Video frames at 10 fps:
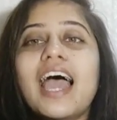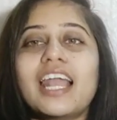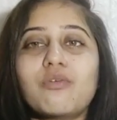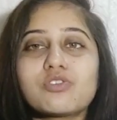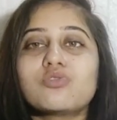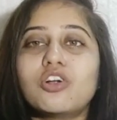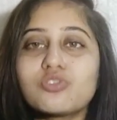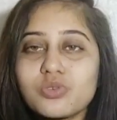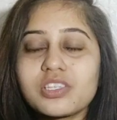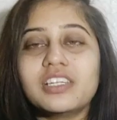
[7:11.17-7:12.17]
and I was not
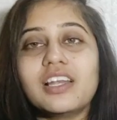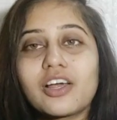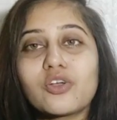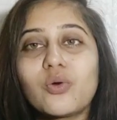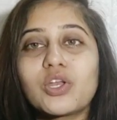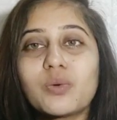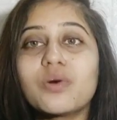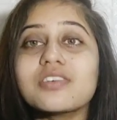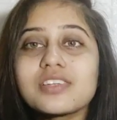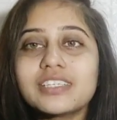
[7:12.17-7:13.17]
chosen in Lucknow
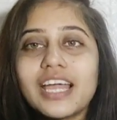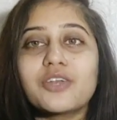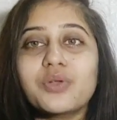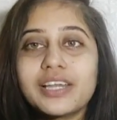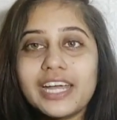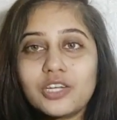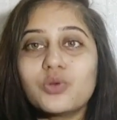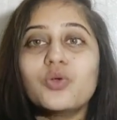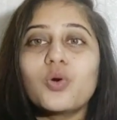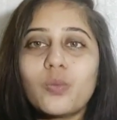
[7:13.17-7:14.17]
University, and we'll get
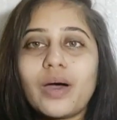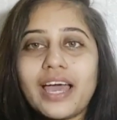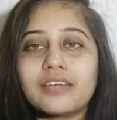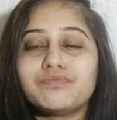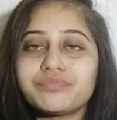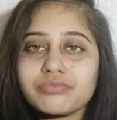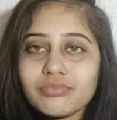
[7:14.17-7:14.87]
to know why